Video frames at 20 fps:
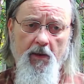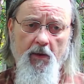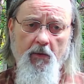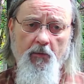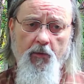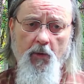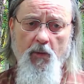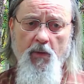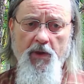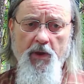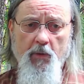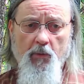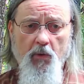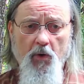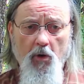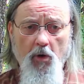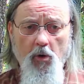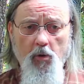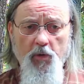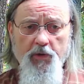For when the
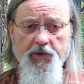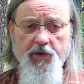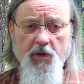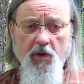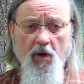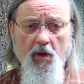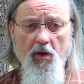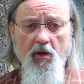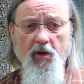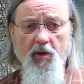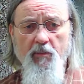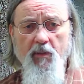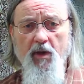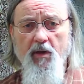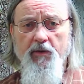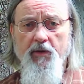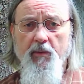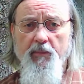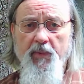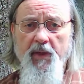roll was called
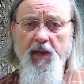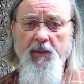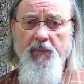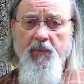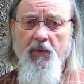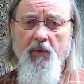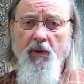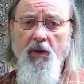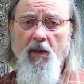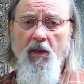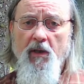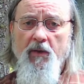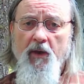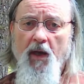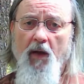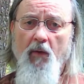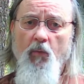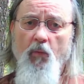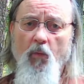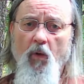among the people,
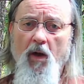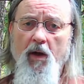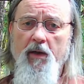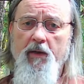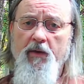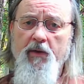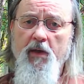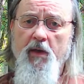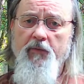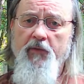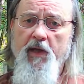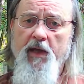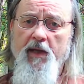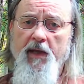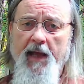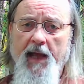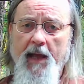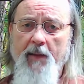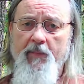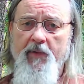not one of the
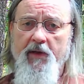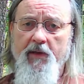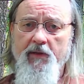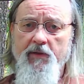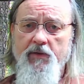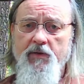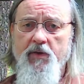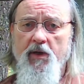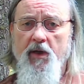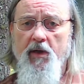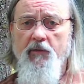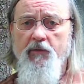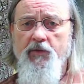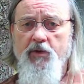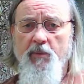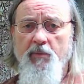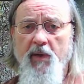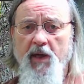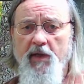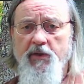inhabitants of
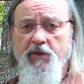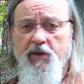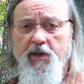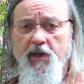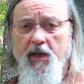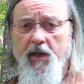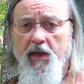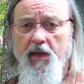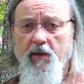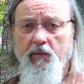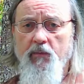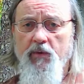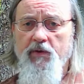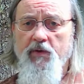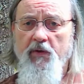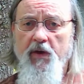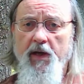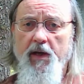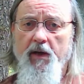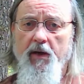Jabesh Gilead
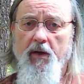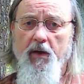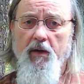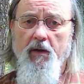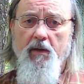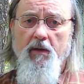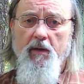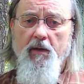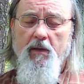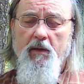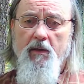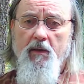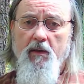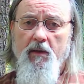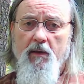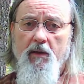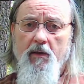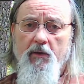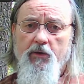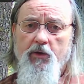was there.
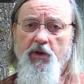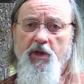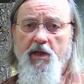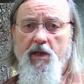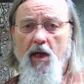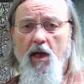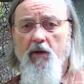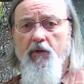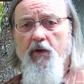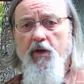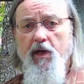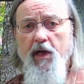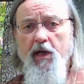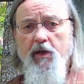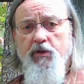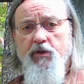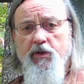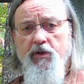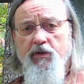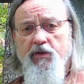So the
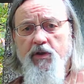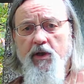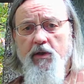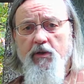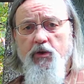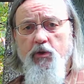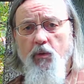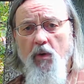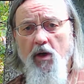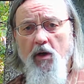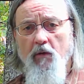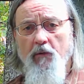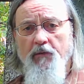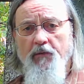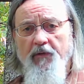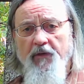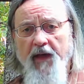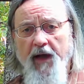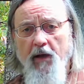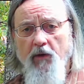congregation sent
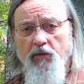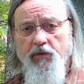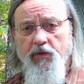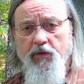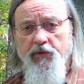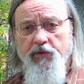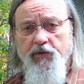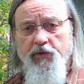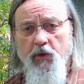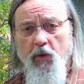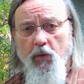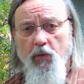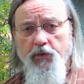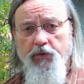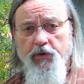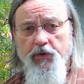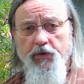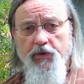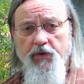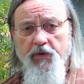12,000
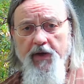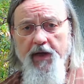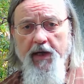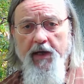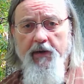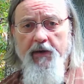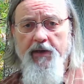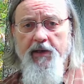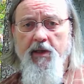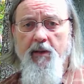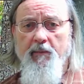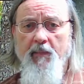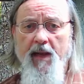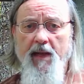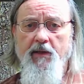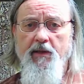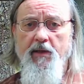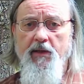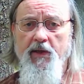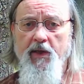soldiers there and
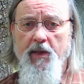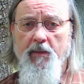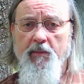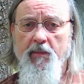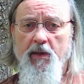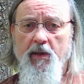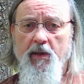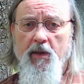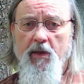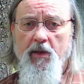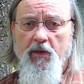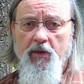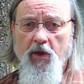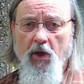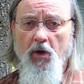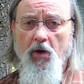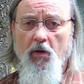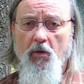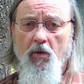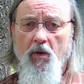commanded them,
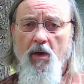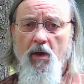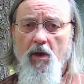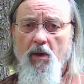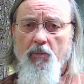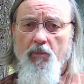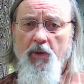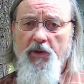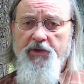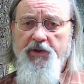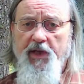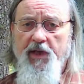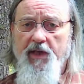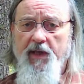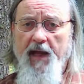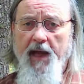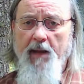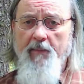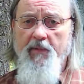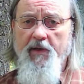"Go, put the
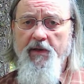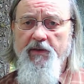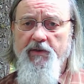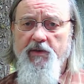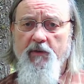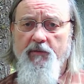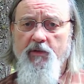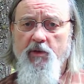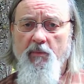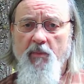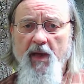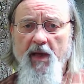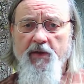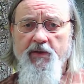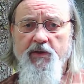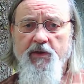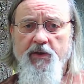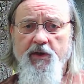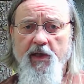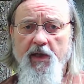inhabitants of
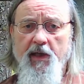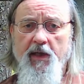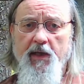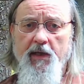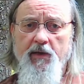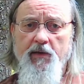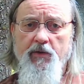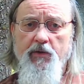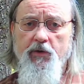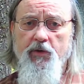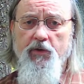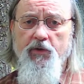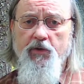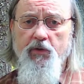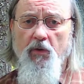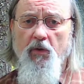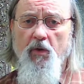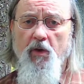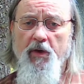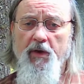Jabesh Gilead to the
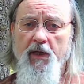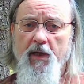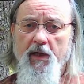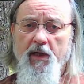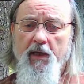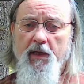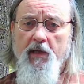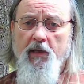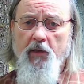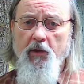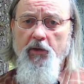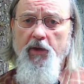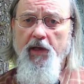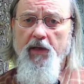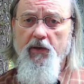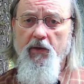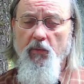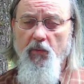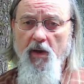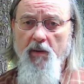sword,
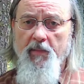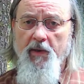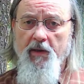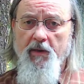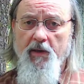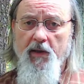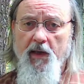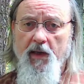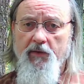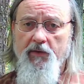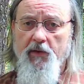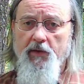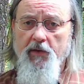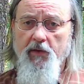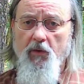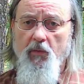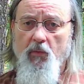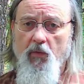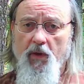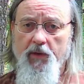including the women and the
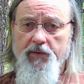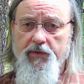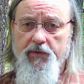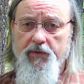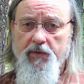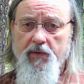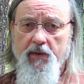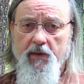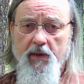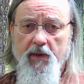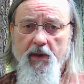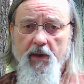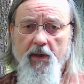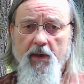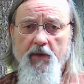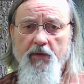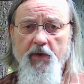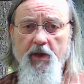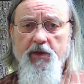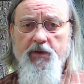little ones.
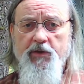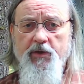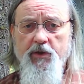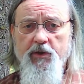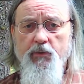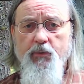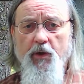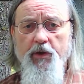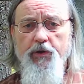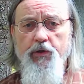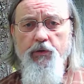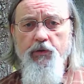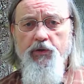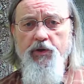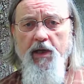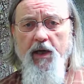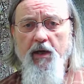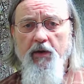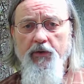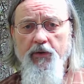This is what you
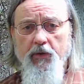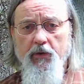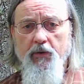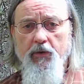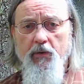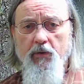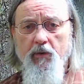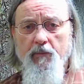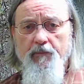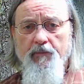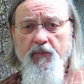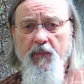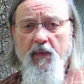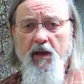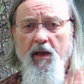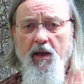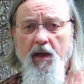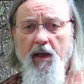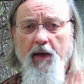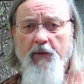shall do.
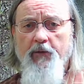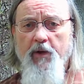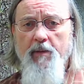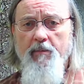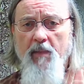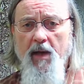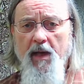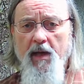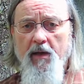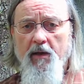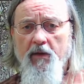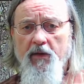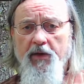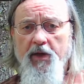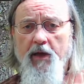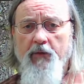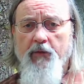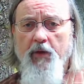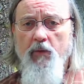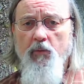Every male
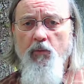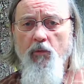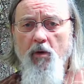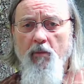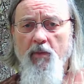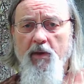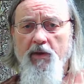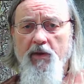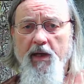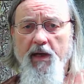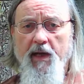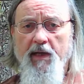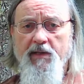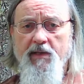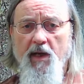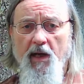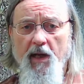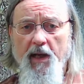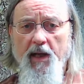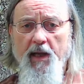and every woman that
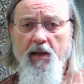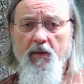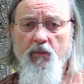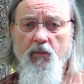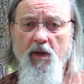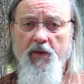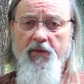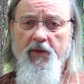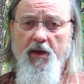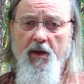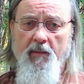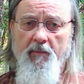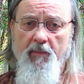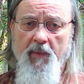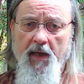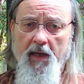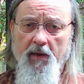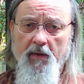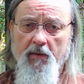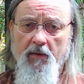has lain with a
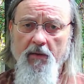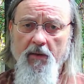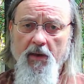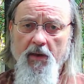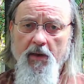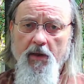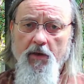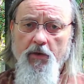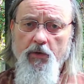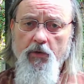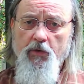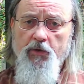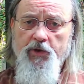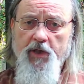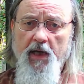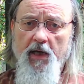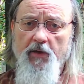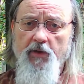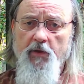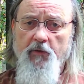male you
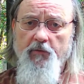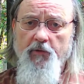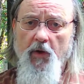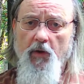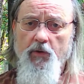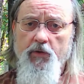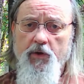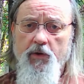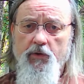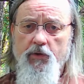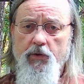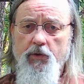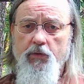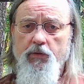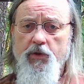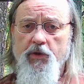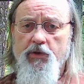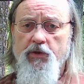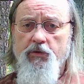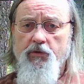shall devote to
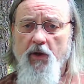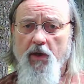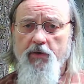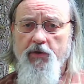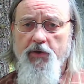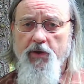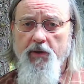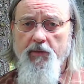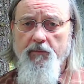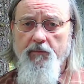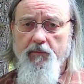destruction."